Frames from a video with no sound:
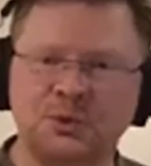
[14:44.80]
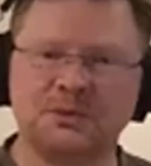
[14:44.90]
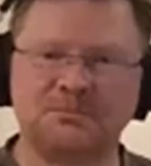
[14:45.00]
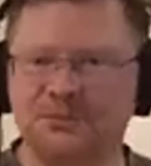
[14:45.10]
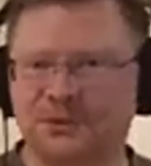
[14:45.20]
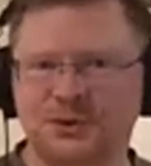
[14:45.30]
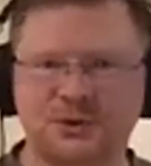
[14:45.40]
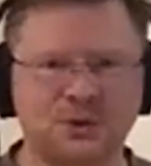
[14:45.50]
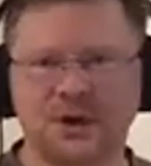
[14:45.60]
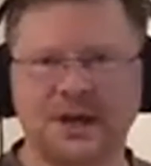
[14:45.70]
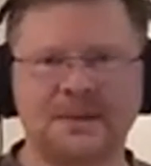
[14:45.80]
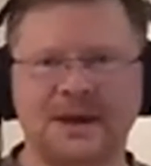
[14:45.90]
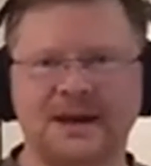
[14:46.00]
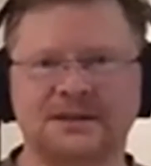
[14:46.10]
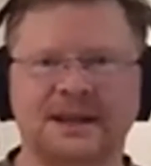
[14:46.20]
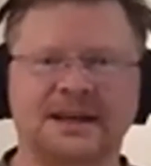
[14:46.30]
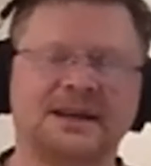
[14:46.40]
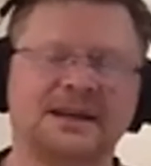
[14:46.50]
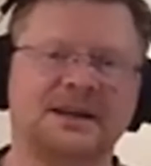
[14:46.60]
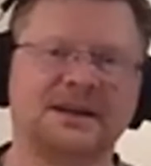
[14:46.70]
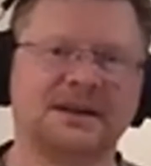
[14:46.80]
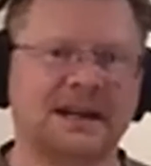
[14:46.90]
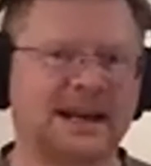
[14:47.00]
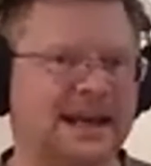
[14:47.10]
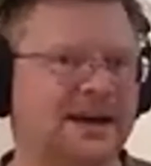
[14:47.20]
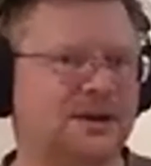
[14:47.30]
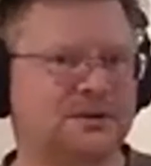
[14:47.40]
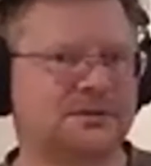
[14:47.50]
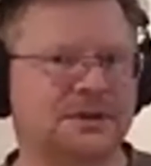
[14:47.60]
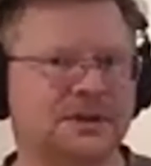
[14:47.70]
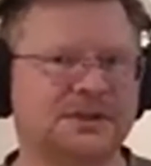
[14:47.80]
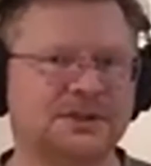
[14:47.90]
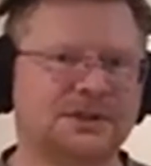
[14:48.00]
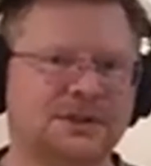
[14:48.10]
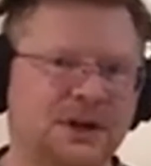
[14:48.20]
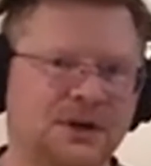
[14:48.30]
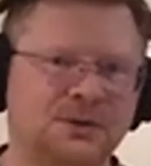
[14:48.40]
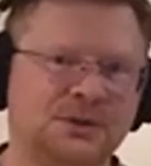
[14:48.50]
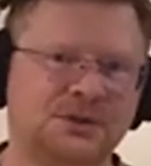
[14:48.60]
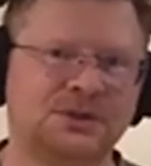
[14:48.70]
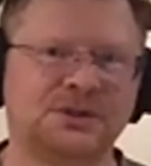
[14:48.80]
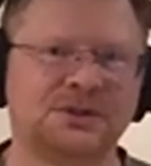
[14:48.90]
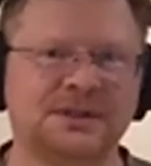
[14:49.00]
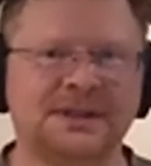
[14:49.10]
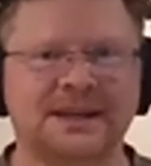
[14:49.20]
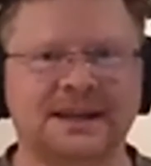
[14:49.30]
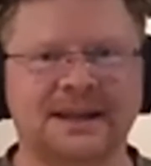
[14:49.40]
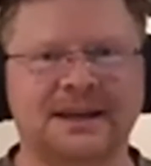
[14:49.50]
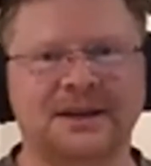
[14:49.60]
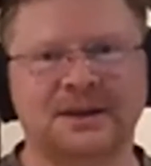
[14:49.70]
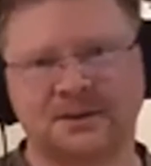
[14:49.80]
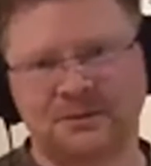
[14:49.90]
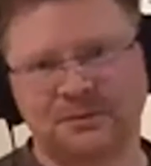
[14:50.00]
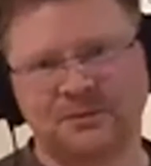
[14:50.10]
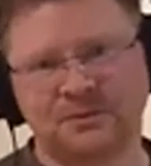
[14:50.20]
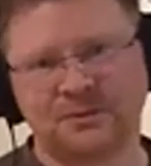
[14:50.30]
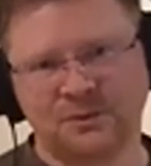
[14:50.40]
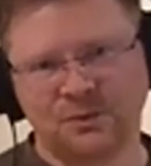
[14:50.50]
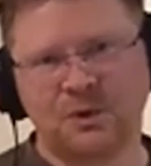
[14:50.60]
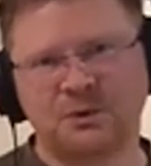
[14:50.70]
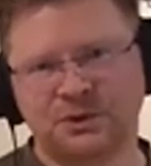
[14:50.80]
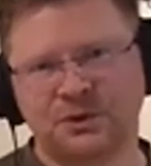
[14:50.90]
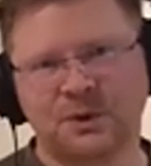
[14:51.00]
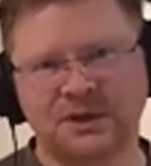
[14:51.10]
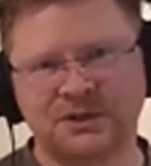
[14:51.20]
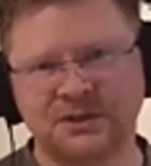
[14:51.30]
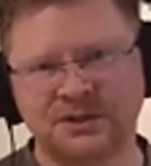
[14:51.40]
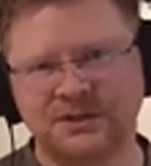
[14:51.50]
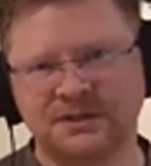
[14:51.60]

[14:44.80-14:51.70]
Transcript: were talking about like cloud versus host. What was your question?